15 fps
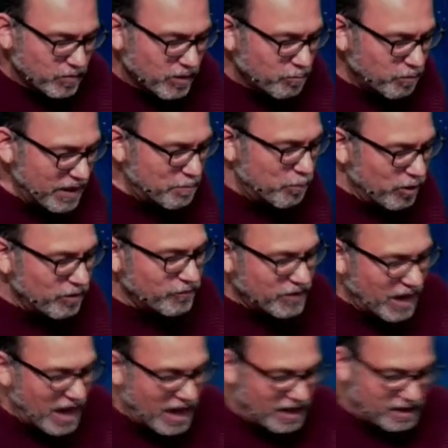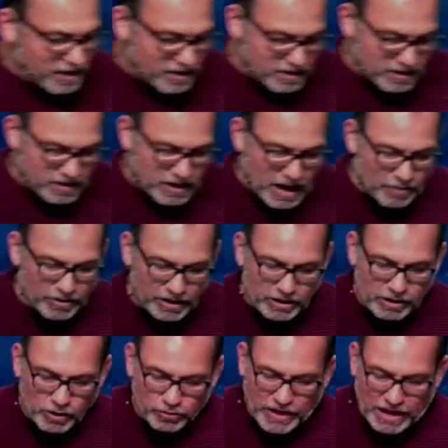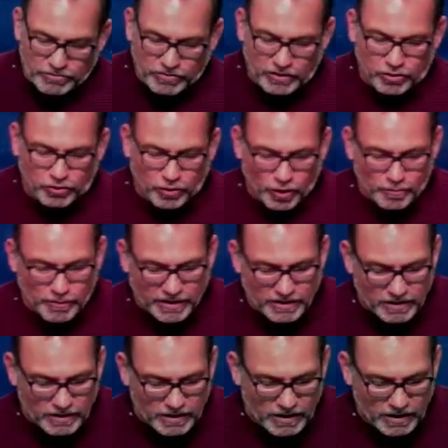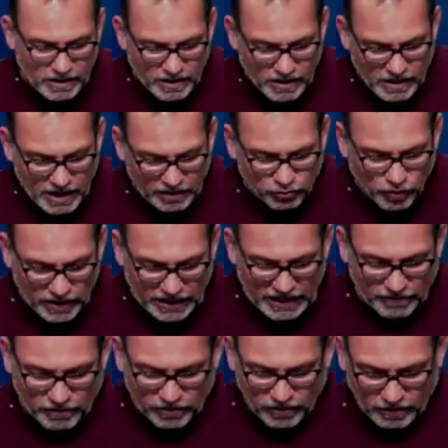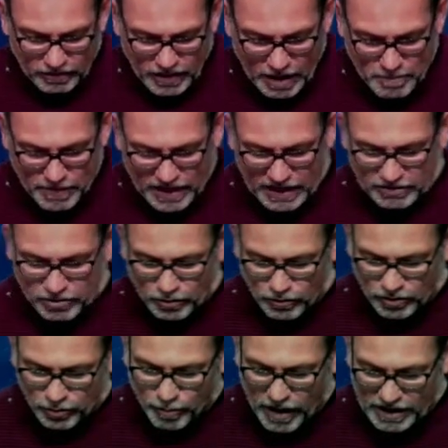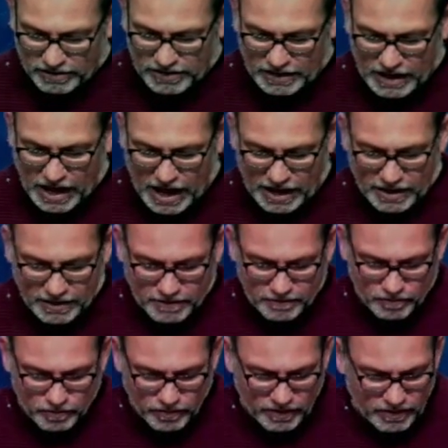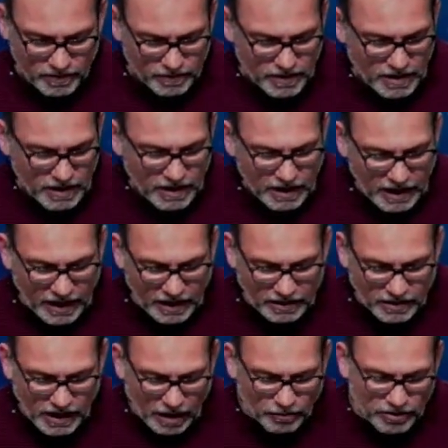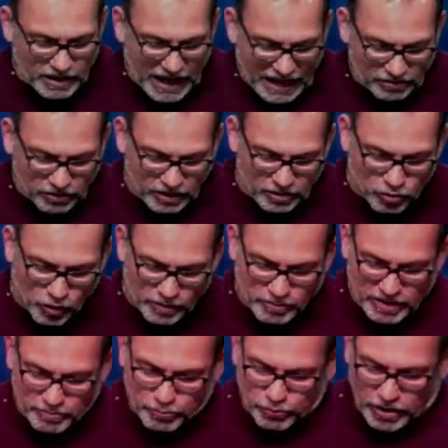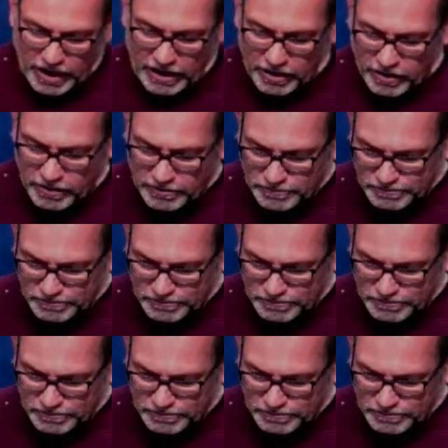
People of God, I want to close out this sermon. I just want to give us a, a minute to respond to God. And I want to ask you to join me in prayer.